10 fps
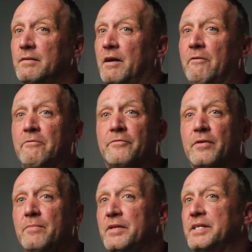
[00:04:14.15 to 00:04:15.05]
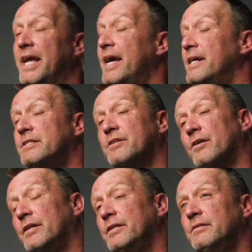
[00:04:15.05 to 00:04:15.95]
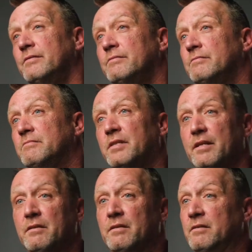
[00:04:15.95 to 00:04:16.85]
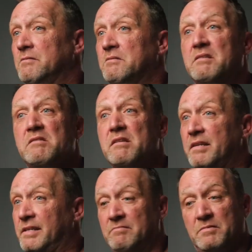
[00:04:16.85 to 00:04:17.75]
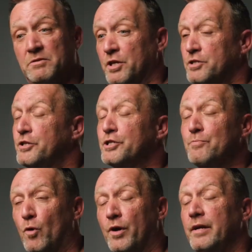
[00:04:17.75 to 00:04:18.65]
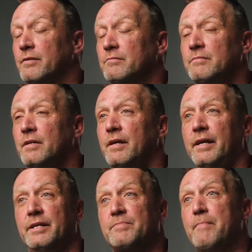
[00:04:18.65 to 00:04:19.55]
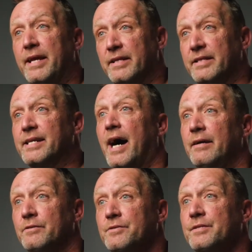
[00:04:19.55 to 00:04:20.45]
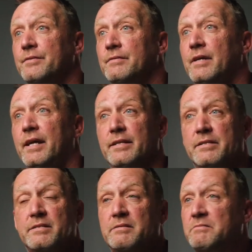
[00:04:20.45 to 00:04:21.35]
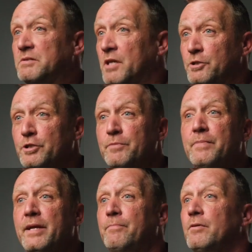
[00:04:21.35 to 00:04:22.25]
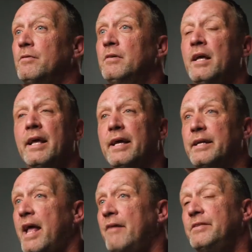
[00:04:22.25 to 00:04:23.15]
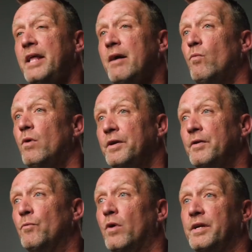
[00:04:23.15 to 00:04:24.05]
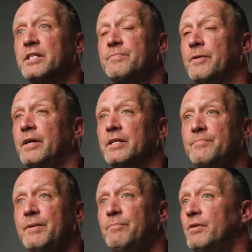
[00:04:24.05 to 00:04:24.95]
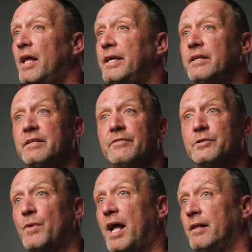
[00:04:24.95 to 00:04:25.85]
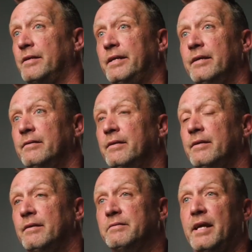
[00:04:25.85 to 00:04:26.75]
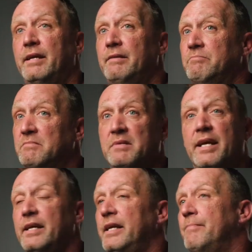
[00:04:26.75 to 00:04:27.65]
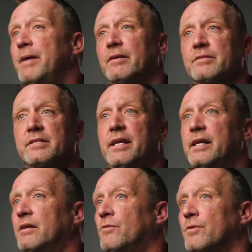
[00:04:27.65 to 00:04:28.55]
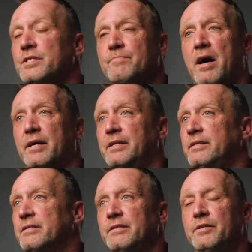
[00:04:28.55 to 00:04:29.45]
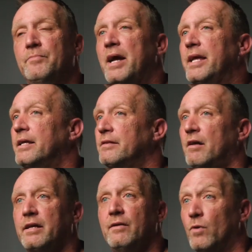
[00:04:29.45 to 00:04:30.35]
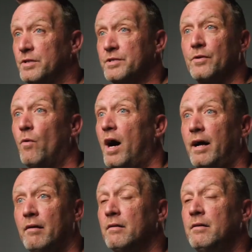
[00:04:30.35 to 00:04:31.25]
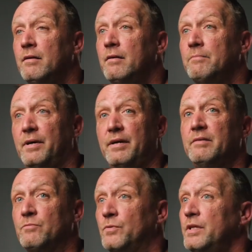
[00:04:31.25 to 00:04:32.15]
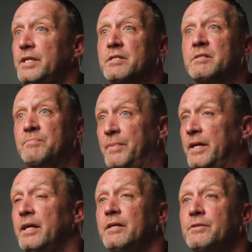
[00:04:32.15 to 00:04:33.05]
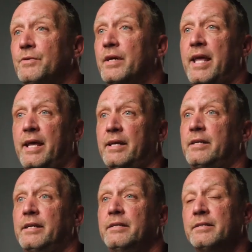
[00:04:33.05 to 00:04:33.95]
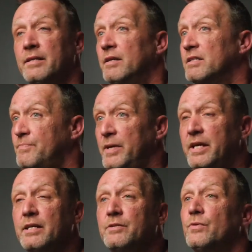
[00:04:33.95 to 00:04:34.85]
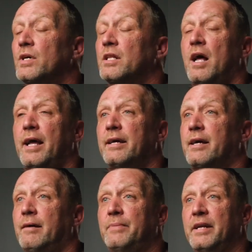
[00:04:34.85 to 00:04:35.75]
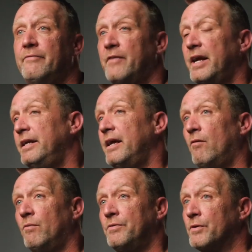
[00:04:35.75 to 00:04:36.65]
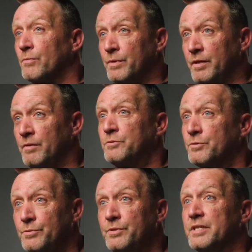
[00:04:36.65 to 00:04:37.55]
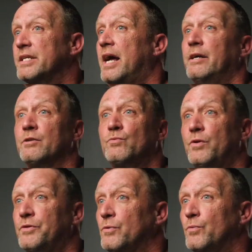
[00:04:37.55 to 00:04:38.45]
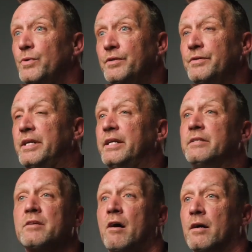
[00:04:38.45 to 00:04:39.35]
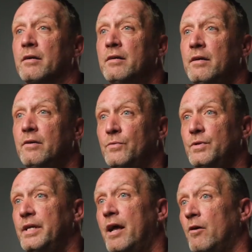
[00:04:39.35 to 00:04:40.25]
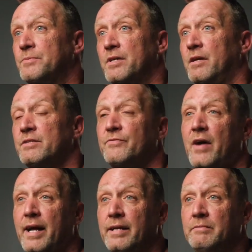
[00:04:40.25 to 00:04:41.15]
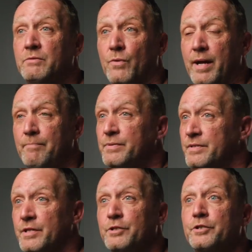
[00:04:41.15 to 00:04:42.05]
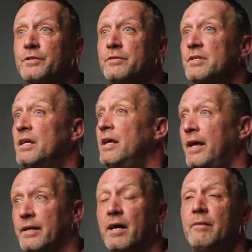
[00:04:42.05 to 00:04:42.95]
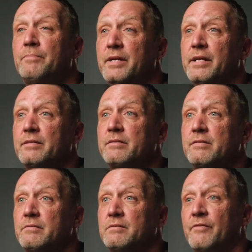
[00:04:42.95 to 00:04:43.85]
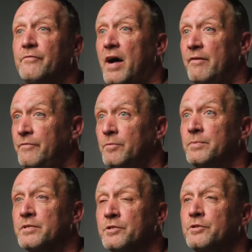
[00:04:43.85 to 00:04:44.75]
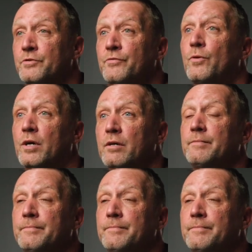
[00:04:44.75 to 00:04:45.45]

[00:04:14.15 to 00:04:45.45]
Uh, from the day I started to just this morning, it's making the dials. It's touching people and having that one-on-one experience. People like individuality. They get emails, they get correspondence, and you might get lucky once in a while. But really speaking to a candidate, speaking to a client company, finding out what their real true desires, what their real needs are, really helps us find great positions and companies to fill positions for.